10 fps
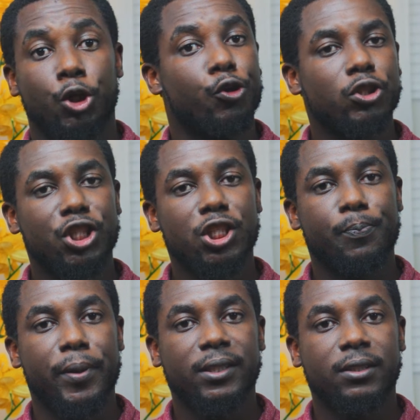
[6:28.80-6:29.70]
Don't just
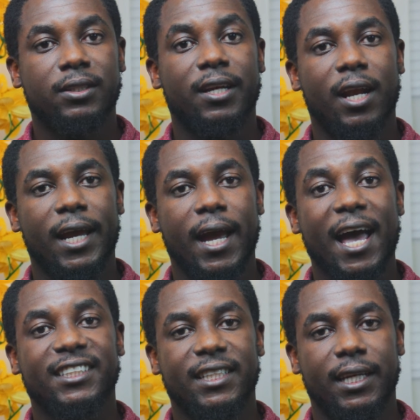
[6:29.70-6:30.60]
paste the link
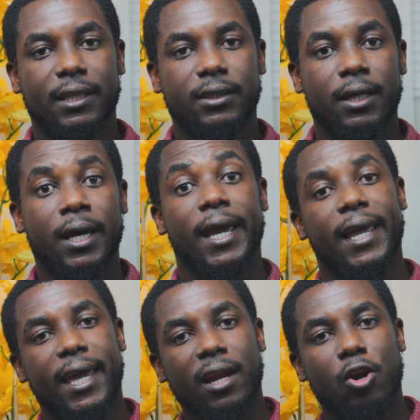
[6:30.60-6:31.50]
as it is. It
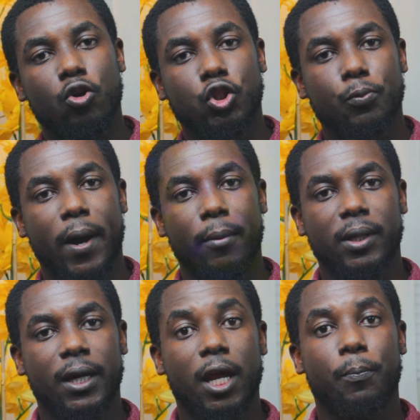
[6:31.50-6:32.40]
can look
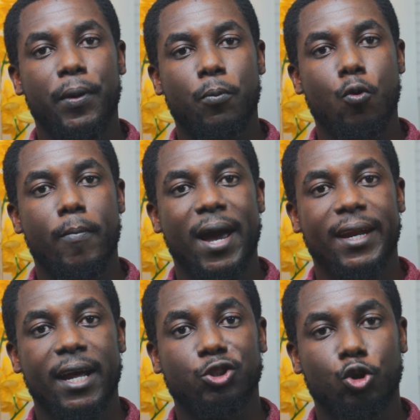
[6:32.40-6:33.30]
spammy and people might
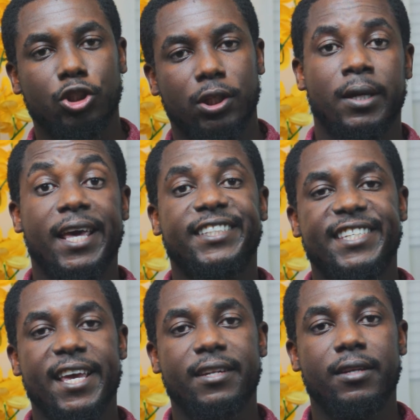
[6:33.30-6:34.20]
not trust it.
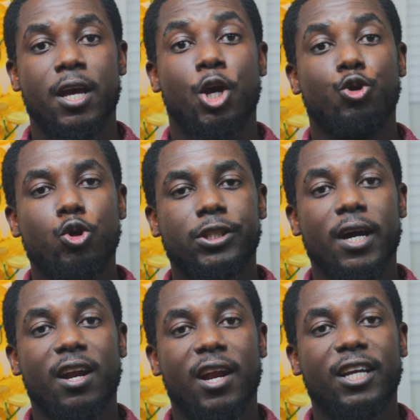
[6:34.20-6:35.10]
Instead, use
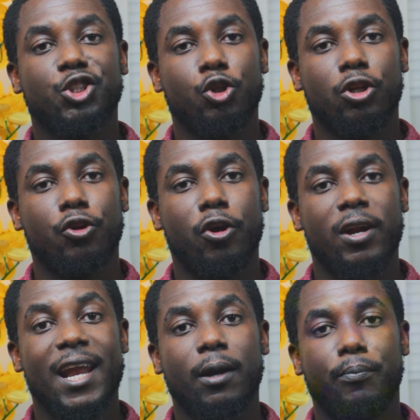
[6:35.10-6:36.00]
a link
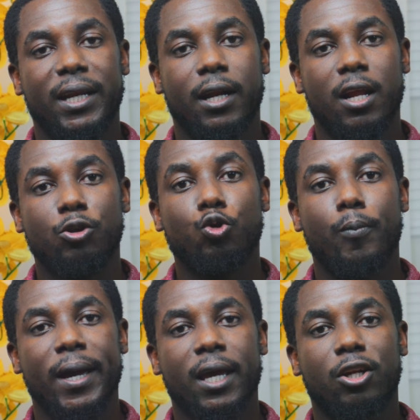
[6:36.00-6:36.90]
shortener like bit.ly
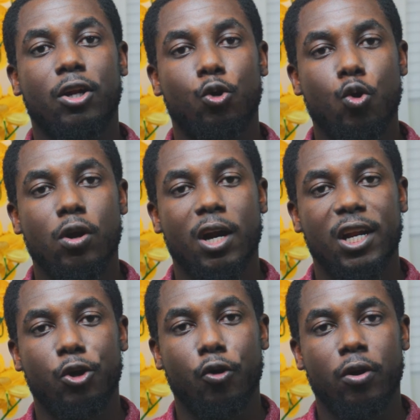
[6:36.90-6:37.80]
to make it look
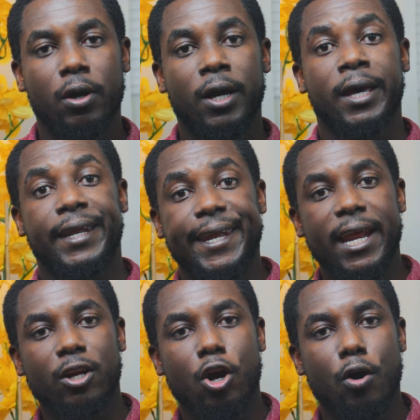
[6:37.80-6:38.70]
cleaner.
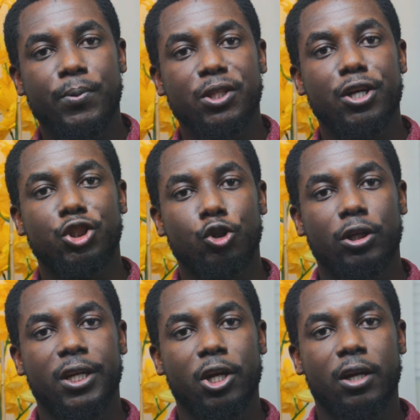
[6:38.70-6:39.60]
Then copy the
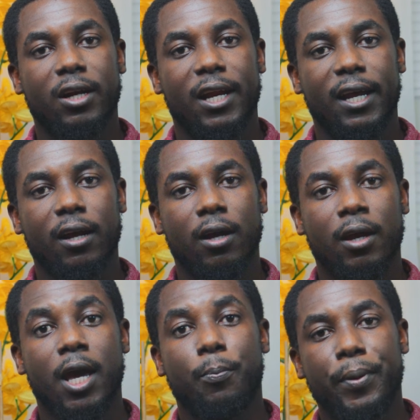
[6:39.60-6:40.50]
shortened link
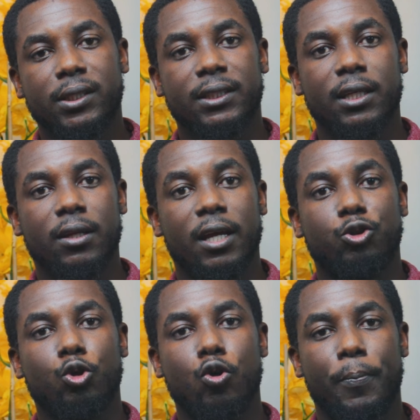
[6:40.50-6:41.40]
and paste it
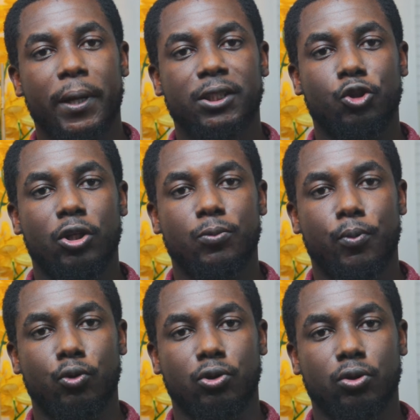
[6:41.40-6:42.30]
into your
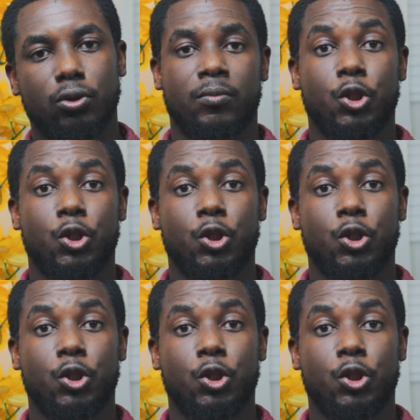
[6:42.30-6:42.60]
Pinterest post.